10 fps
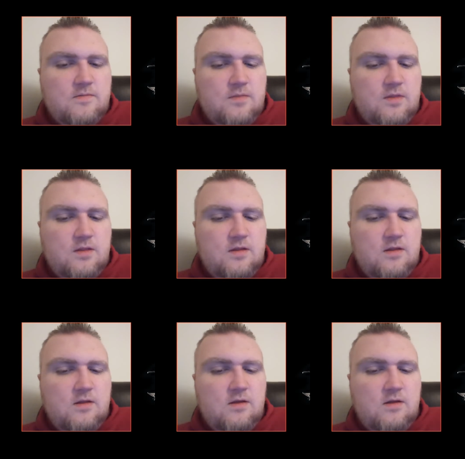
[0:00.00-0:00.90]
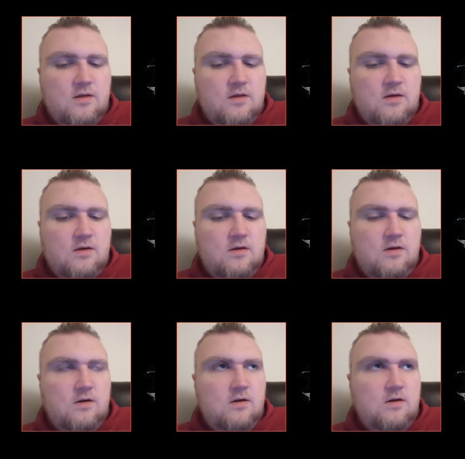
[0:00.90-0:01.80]

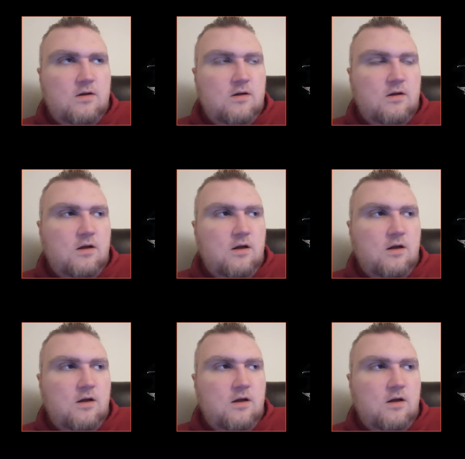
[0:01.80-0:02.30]
Nothing is said.